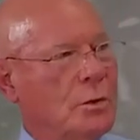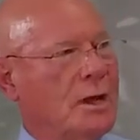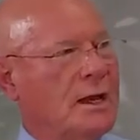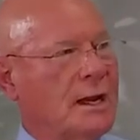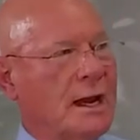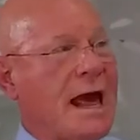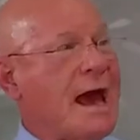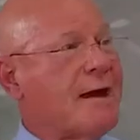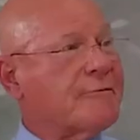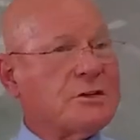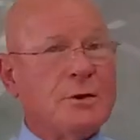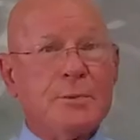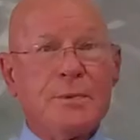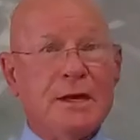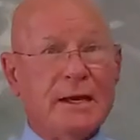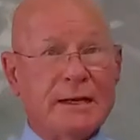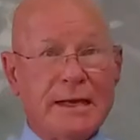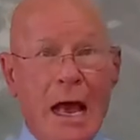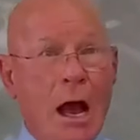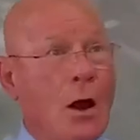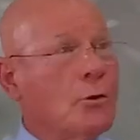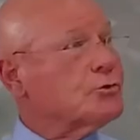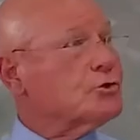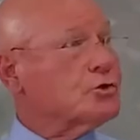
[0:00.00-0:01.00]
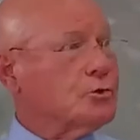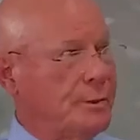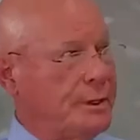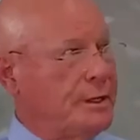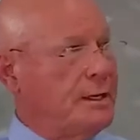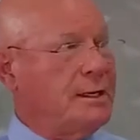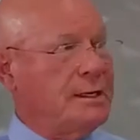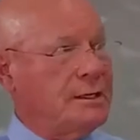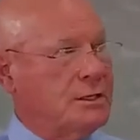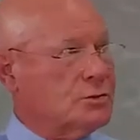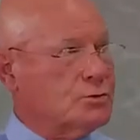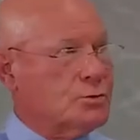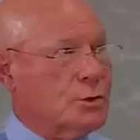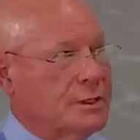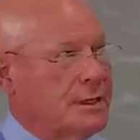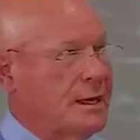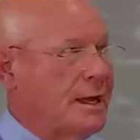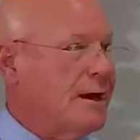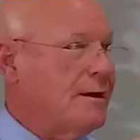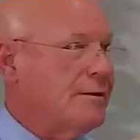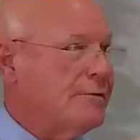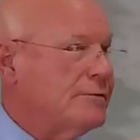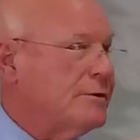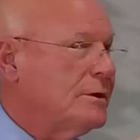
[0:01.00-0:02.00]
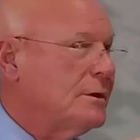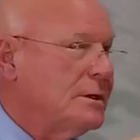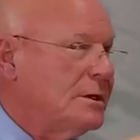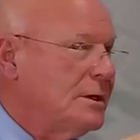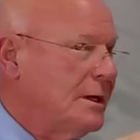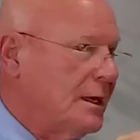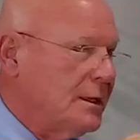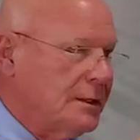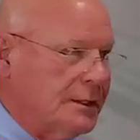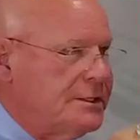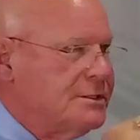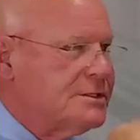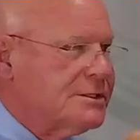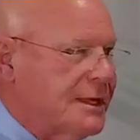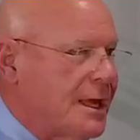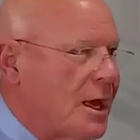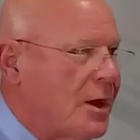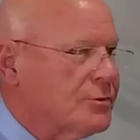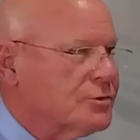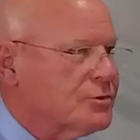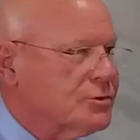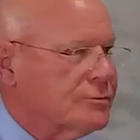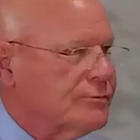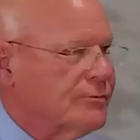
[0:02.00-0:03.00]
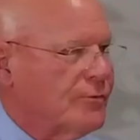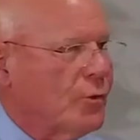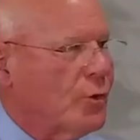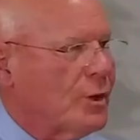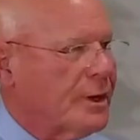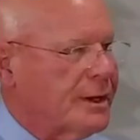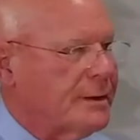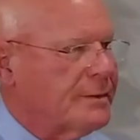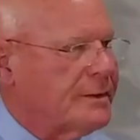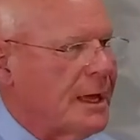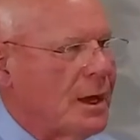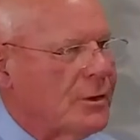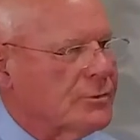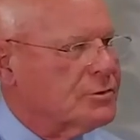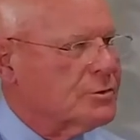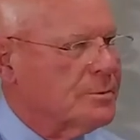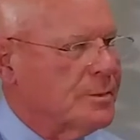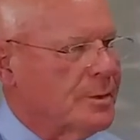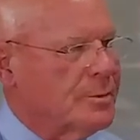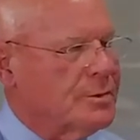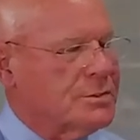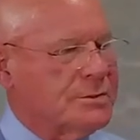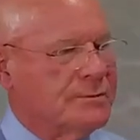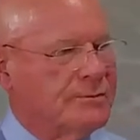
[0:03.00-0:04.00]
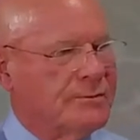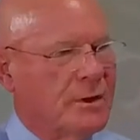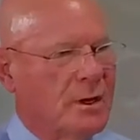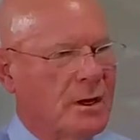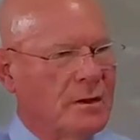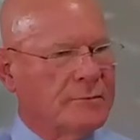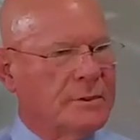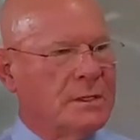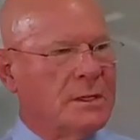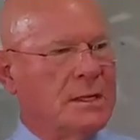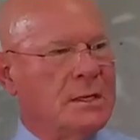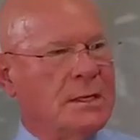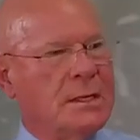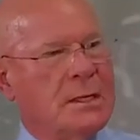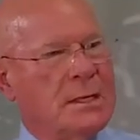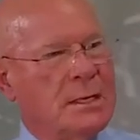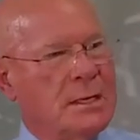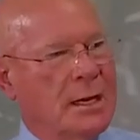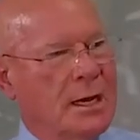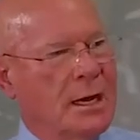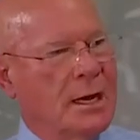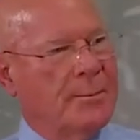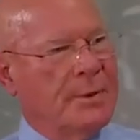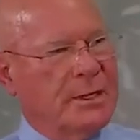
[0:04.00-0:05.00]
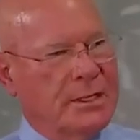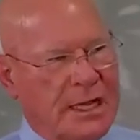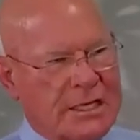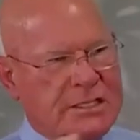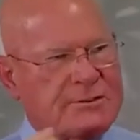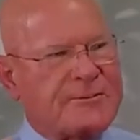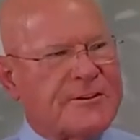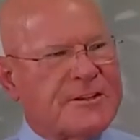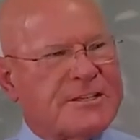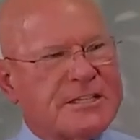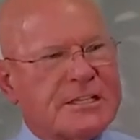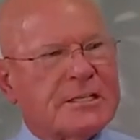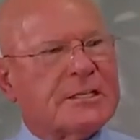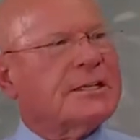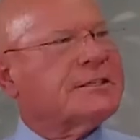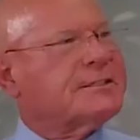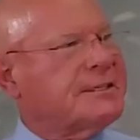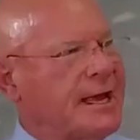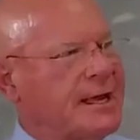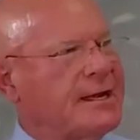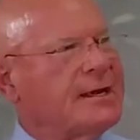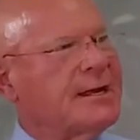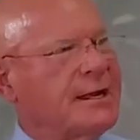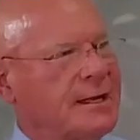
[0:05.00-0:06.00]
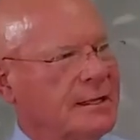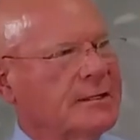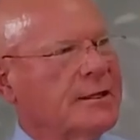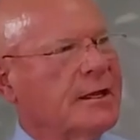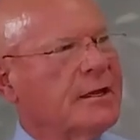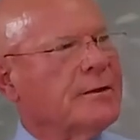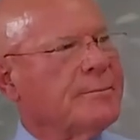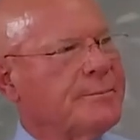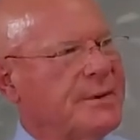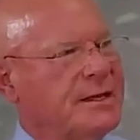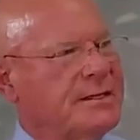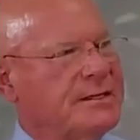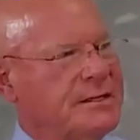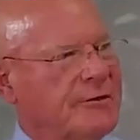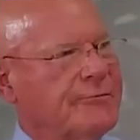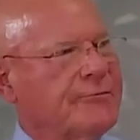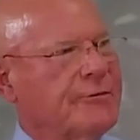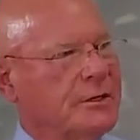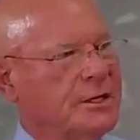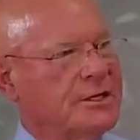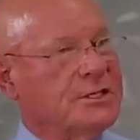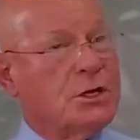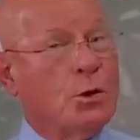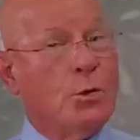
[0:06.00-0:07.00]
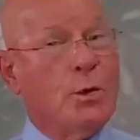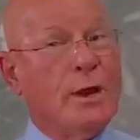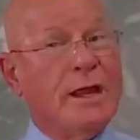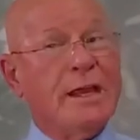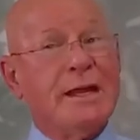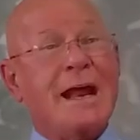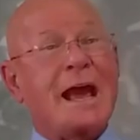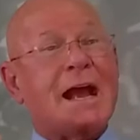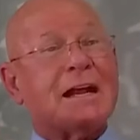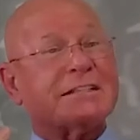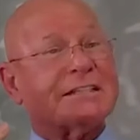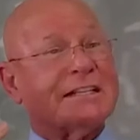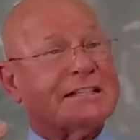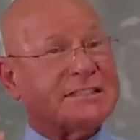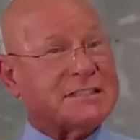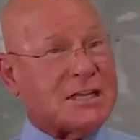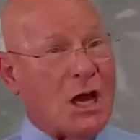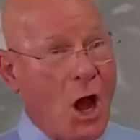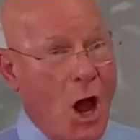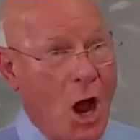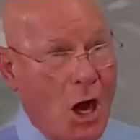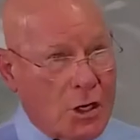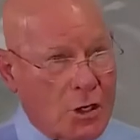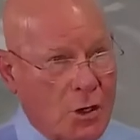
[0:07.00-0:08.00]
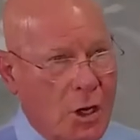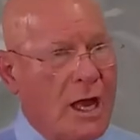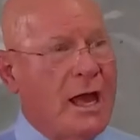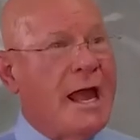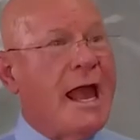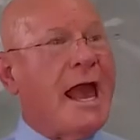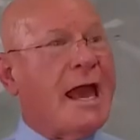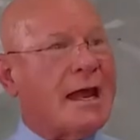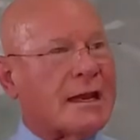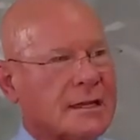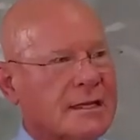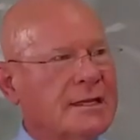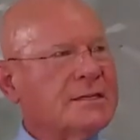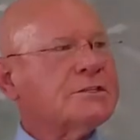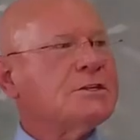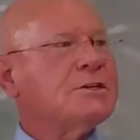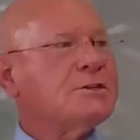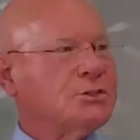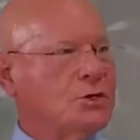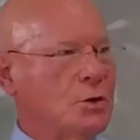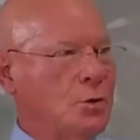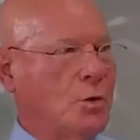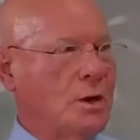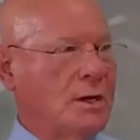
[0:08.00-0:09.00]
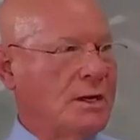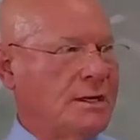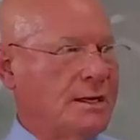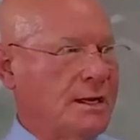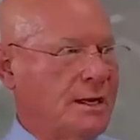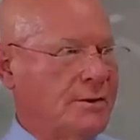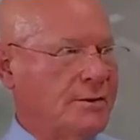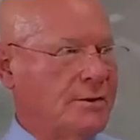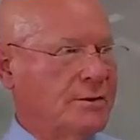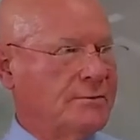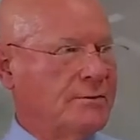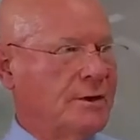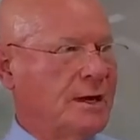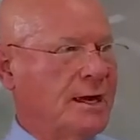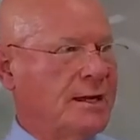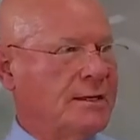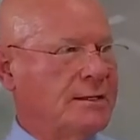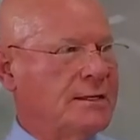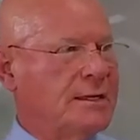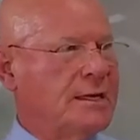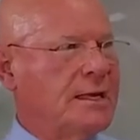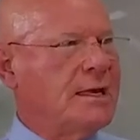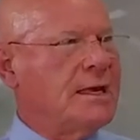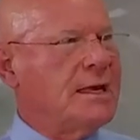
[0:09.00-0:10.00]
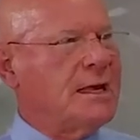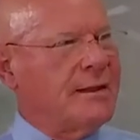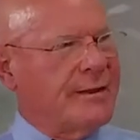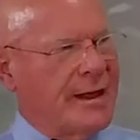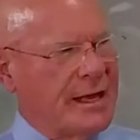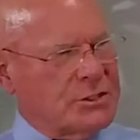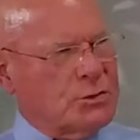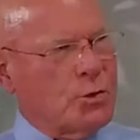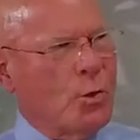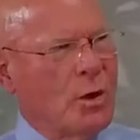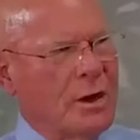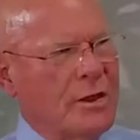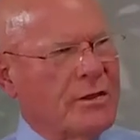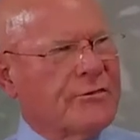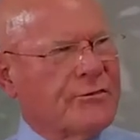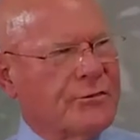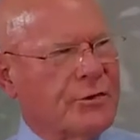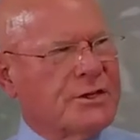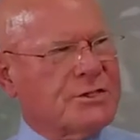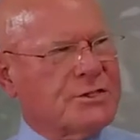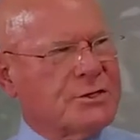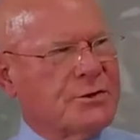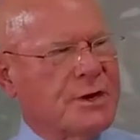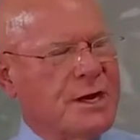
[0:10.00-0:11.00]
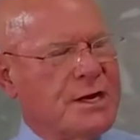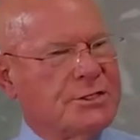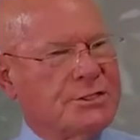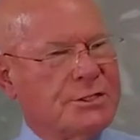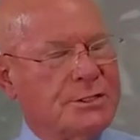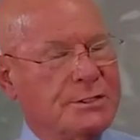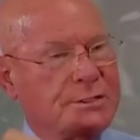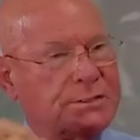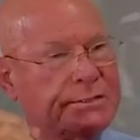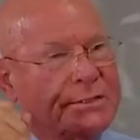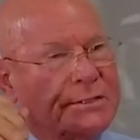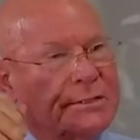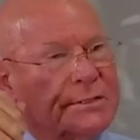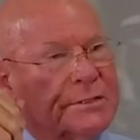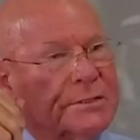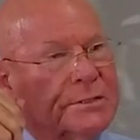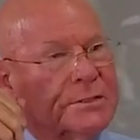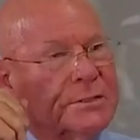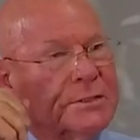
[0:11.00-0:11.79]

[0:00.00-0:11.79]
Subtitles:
It'll have to be a council meeting because we're going to have at least four council members involved, but let's facilitate it a little bit differently so we can actually talk and listen to one another. Right. Mm-hmm. That's one of the frustrations.